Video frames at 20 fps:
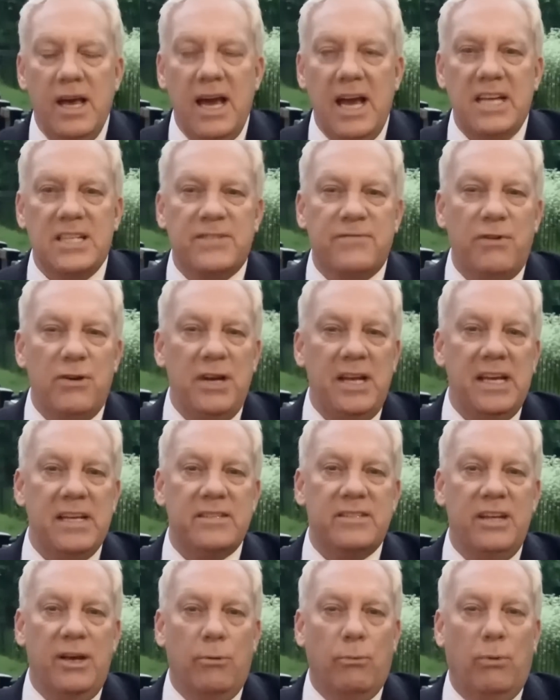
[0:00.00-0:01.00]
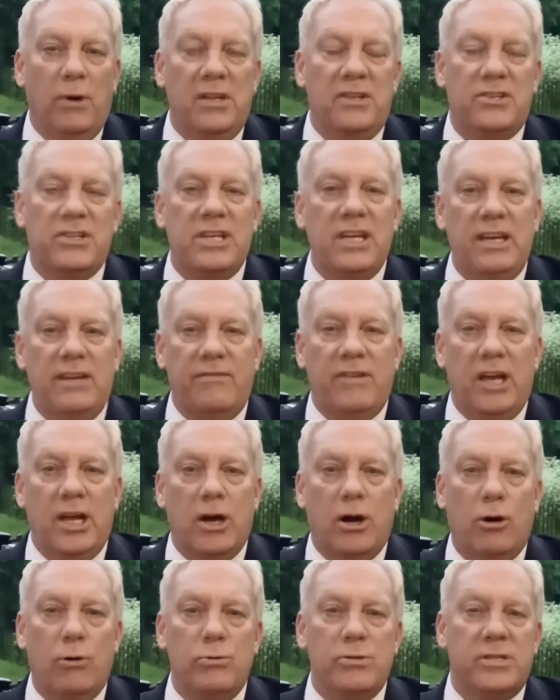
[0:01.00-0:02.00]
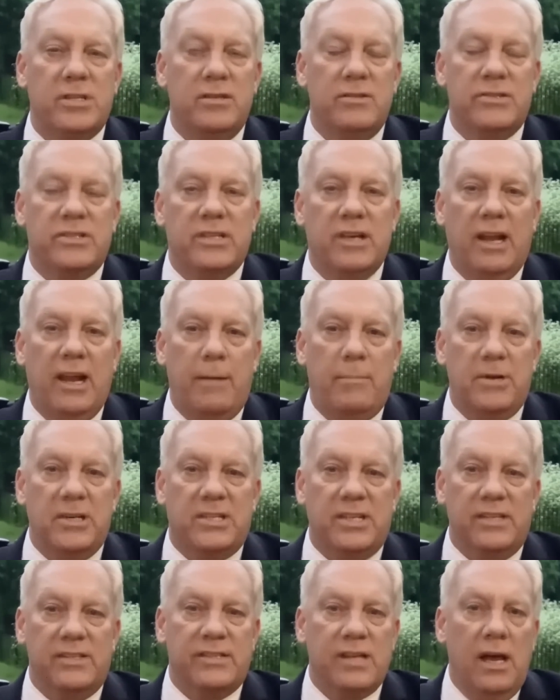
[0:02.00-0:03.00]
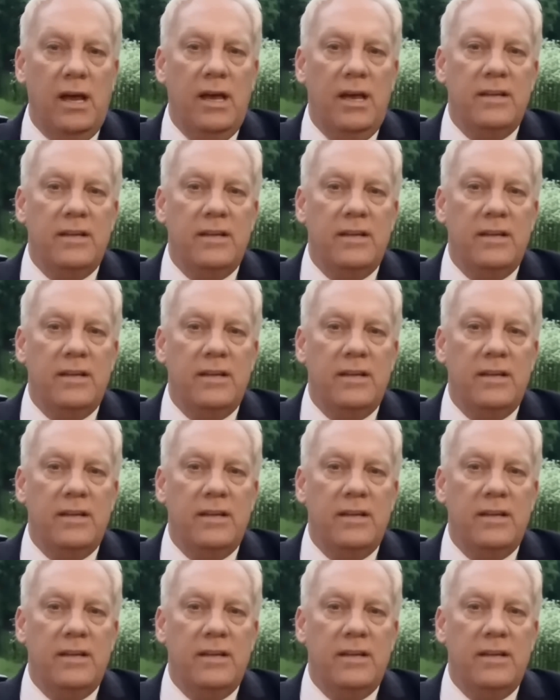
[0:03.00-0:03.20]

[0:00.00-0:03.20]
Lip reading: It's funny, isn't it, with TV hosts and celebrities.